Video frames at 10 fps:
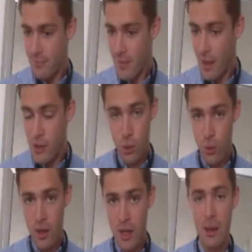You're going
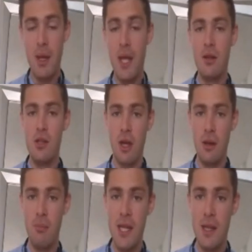to come in and you're going to
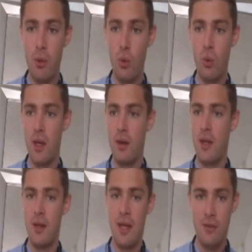meet them all,
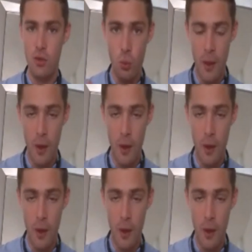and that's all part of